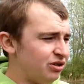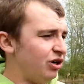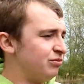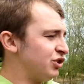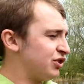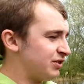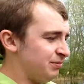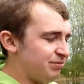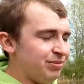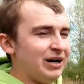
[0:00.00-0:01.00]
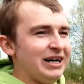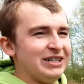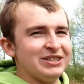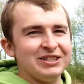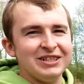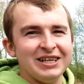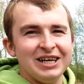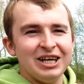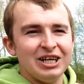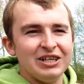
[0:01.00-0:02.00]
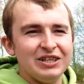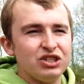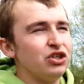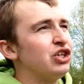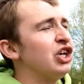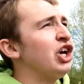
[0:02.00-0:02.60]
I'm just praying to the